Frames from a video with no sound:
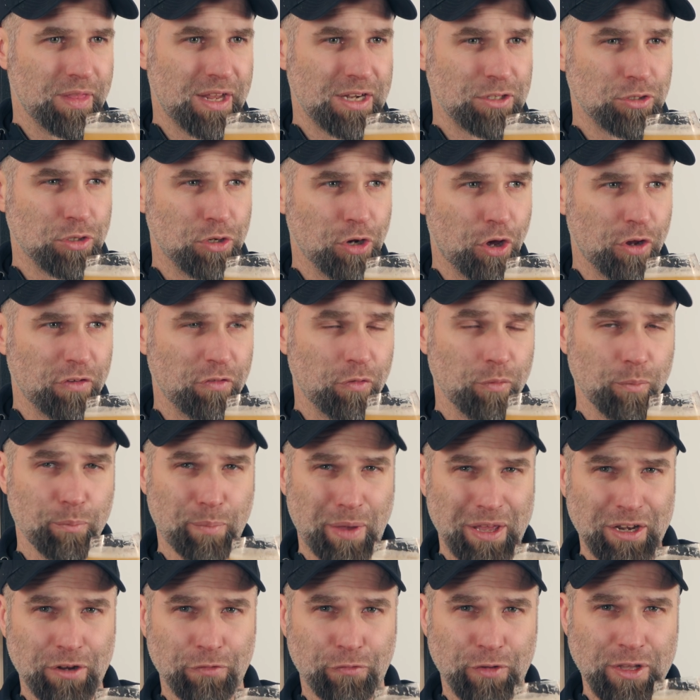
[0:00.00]
There's a lot of
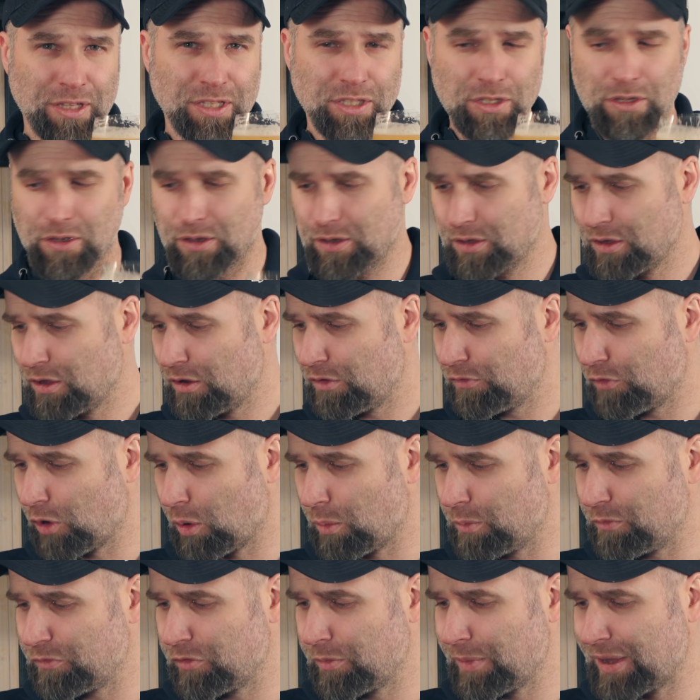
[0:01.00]
benefits
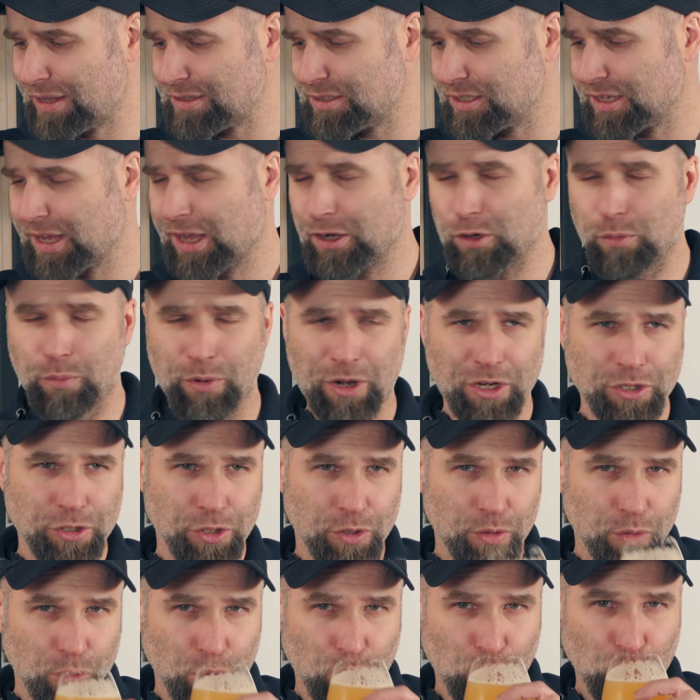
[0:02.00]
from fermenting under
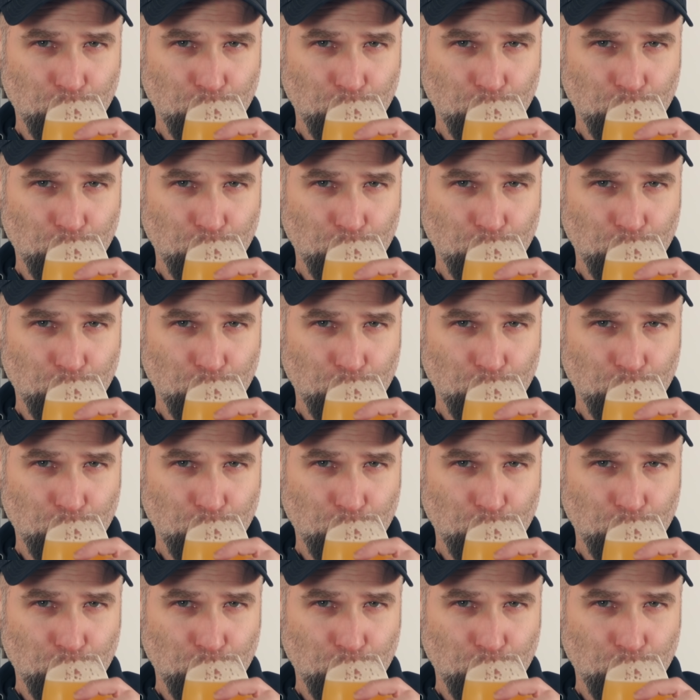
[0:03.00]
pressure.